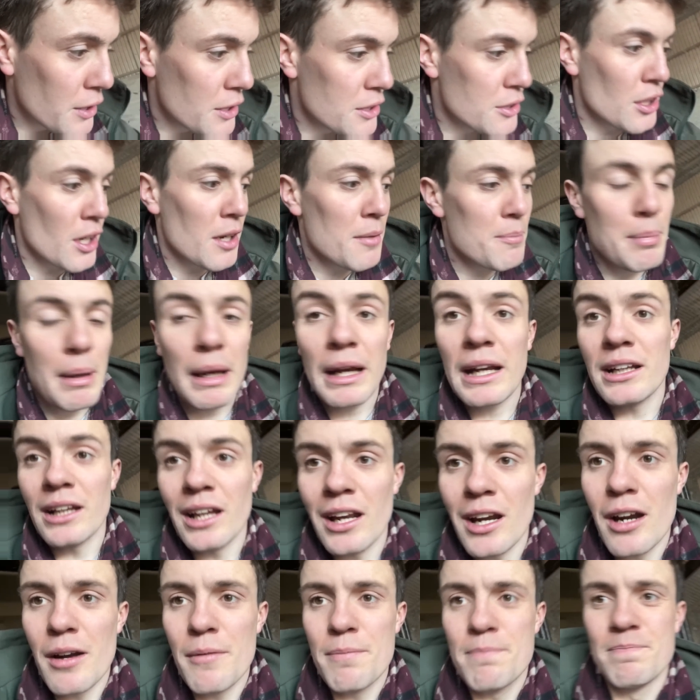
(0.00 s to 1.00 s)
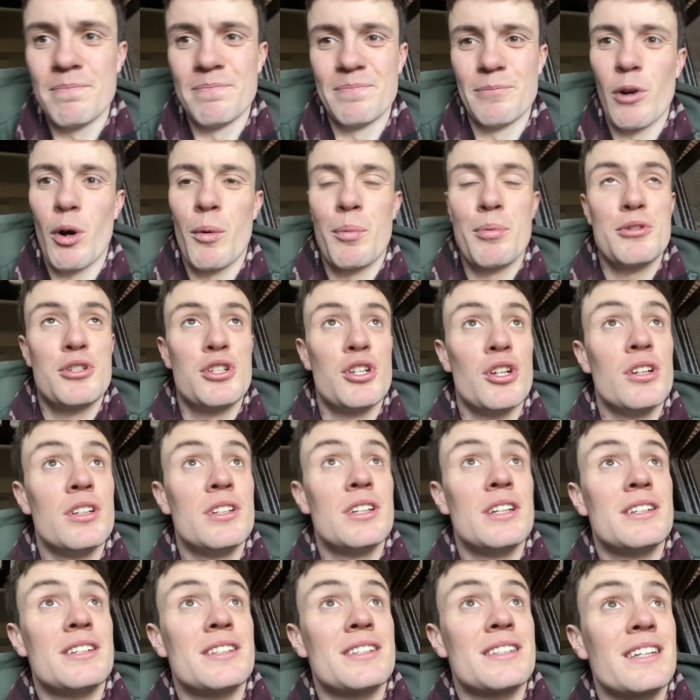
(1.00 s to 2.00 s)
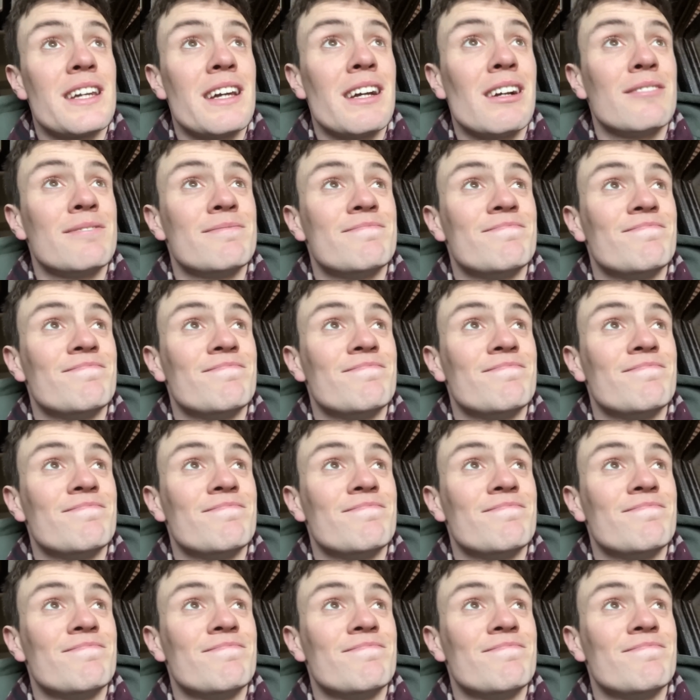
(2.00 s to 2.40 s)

try and pick another opportunity to sell.